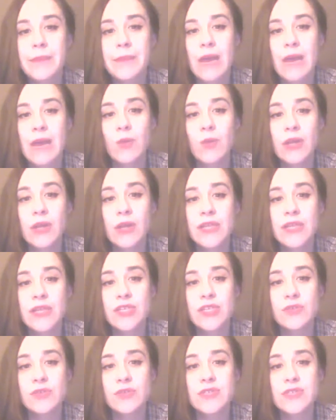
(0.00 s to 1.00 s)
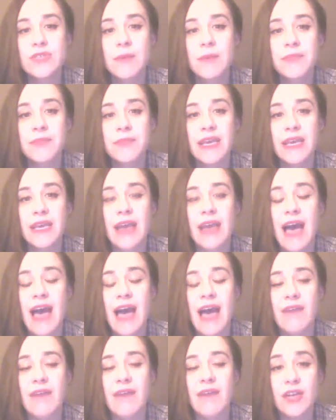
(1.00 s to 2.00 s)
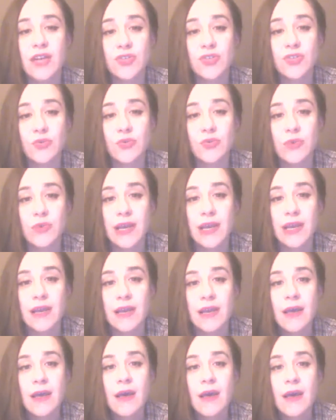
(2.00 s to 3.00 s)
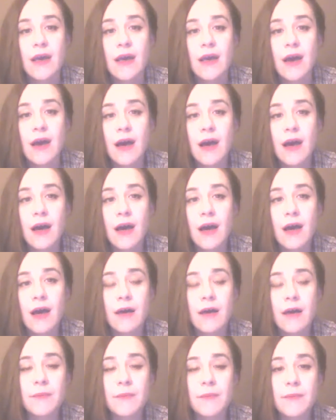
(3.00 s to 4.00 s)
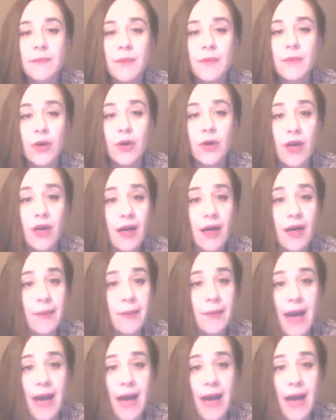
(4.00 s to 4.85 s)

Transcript: willing to do something. I've got a jewelry hookup.